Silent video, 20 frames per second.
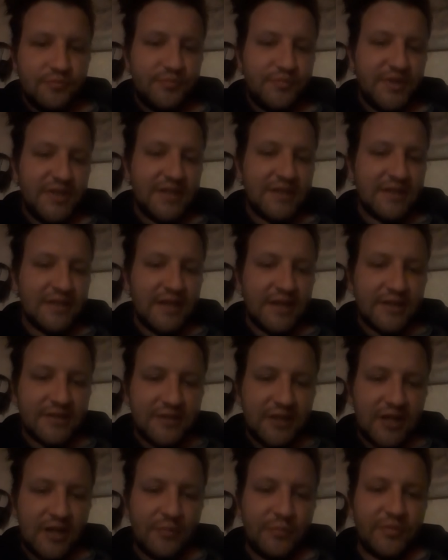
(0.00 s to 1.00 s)
being a
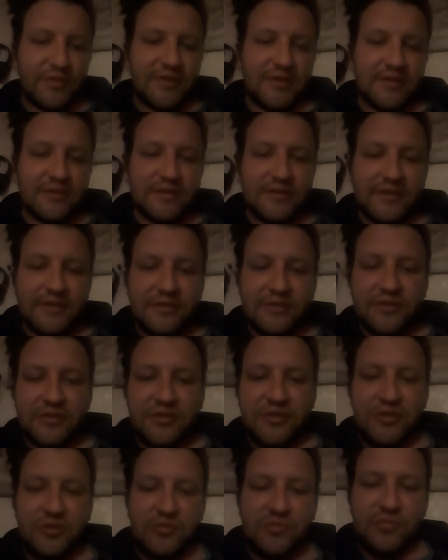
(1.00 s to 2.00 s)
competent leader,
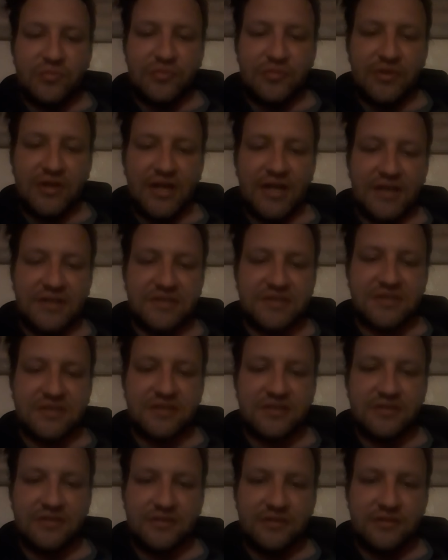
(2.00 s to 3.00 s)
you must